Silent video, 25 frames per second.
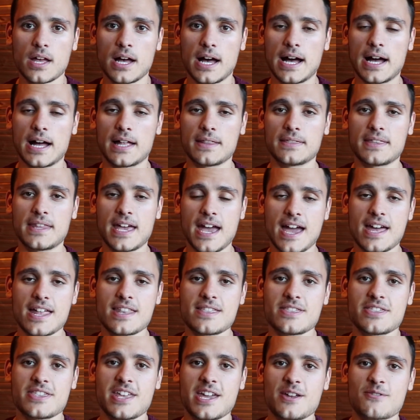and
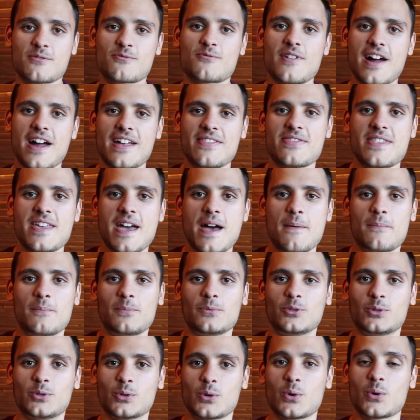then they rent
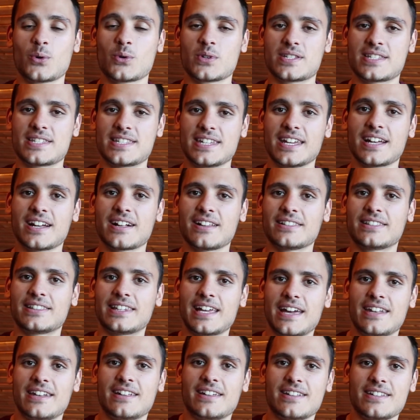them to single
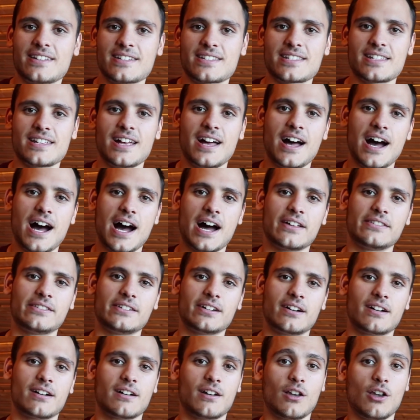tenants
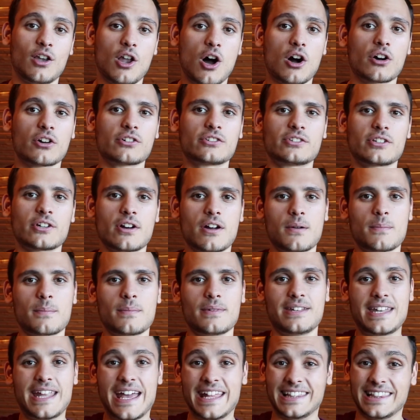under
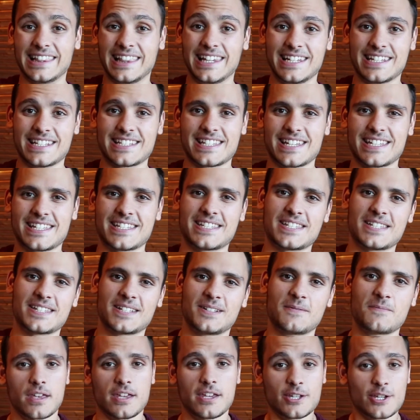long-term net leases.
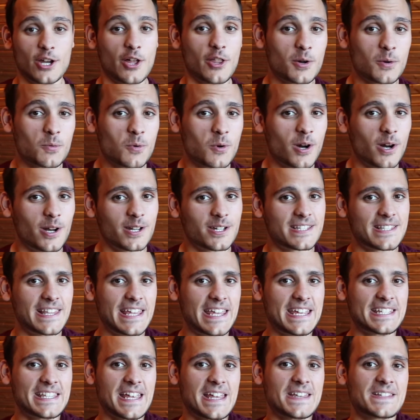In other words,
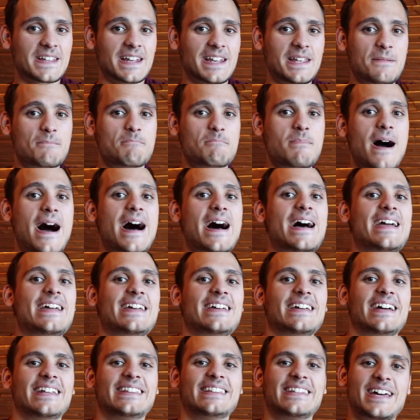they essentially
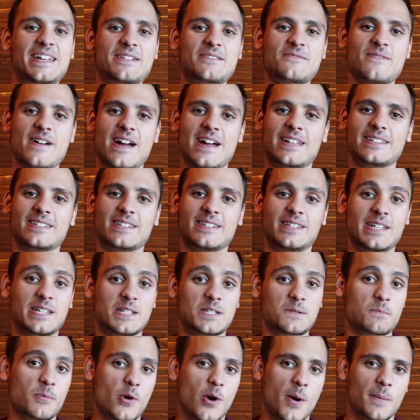buy and then rent
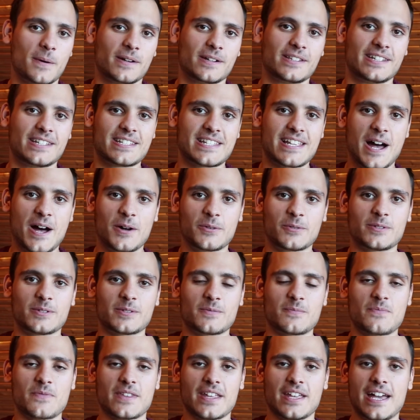these properties out.
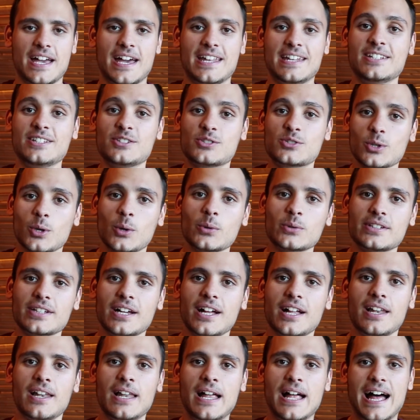And in
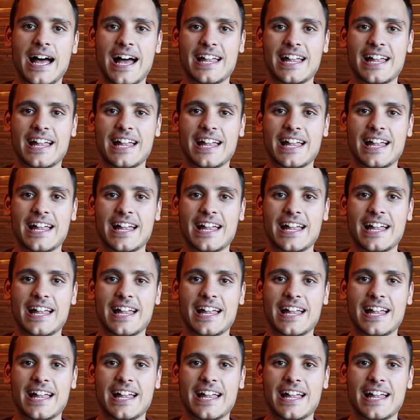total,